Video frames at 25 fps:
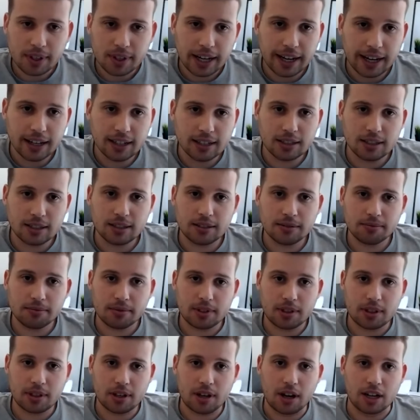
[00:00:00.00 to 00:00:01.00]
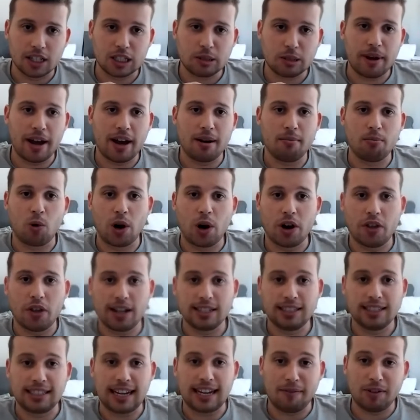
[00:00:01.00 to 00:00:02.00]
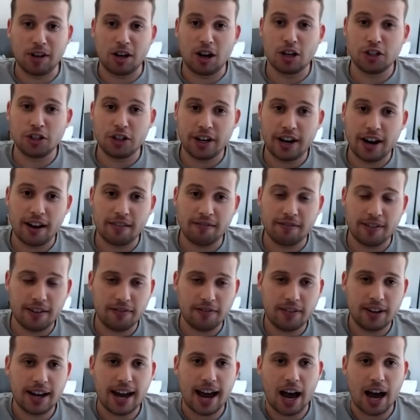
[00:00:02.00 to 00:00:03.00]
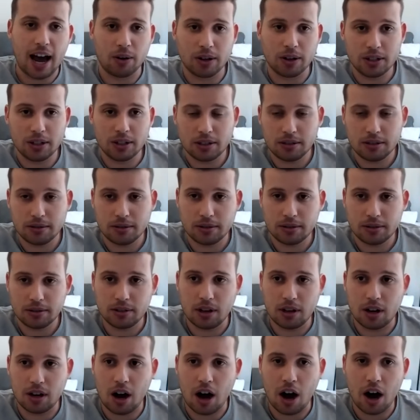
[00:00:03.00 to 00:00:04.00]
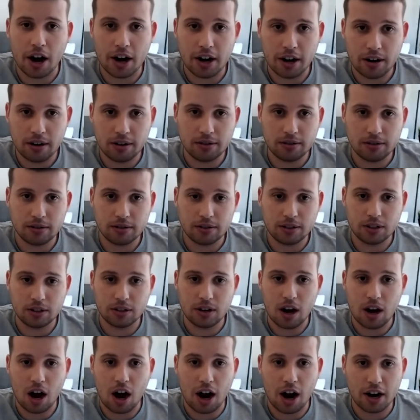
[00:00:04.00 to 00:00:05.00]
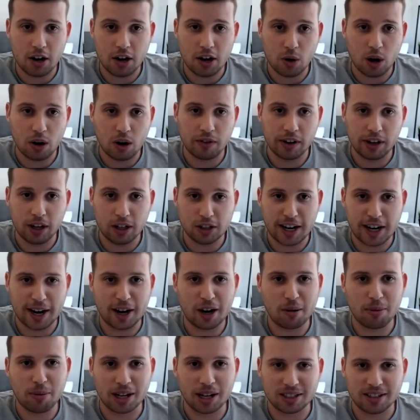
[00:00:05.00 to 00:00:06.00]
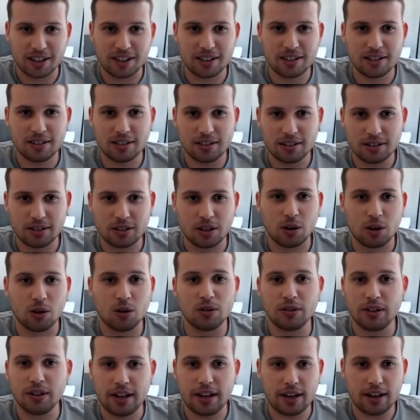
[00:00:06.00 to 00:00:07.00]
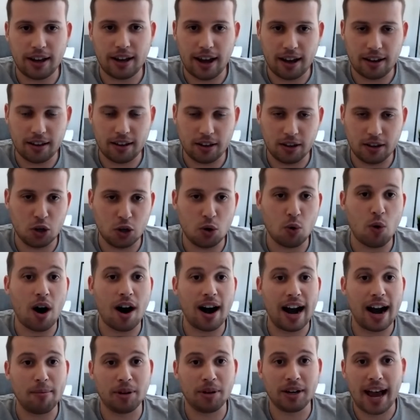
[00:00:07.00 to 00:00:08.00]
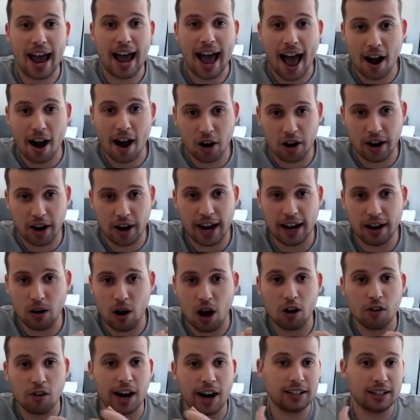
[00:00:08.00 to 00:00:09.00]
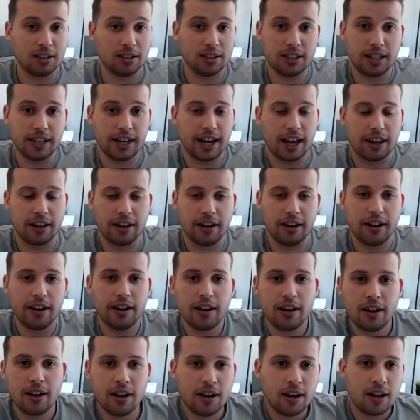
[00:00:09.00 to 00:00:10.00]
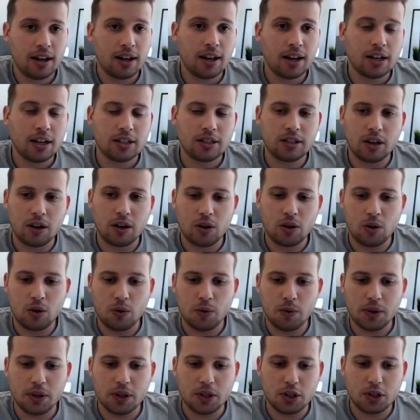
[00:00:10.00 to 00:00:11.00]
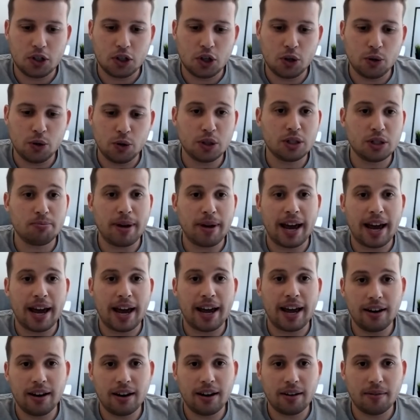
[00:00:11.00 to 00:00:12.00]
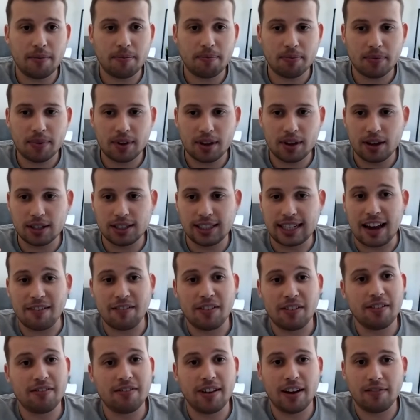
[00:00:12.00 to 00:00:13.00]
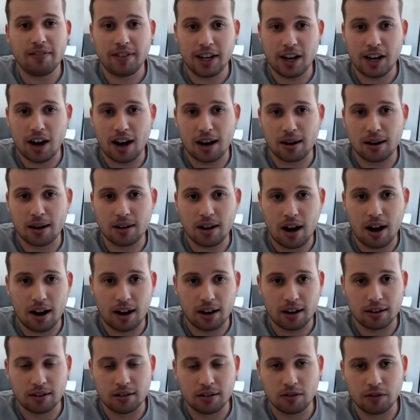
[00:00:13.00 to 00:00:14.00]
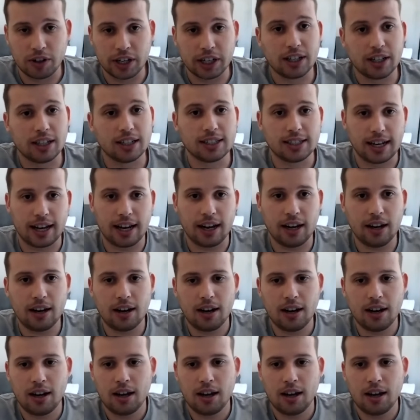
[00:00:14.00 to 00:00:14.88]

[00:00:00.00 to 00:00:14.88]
is spend more than 750 hours on your real trade or business. So you are able to aggregate all rentals together. So to spend 750 on real estate,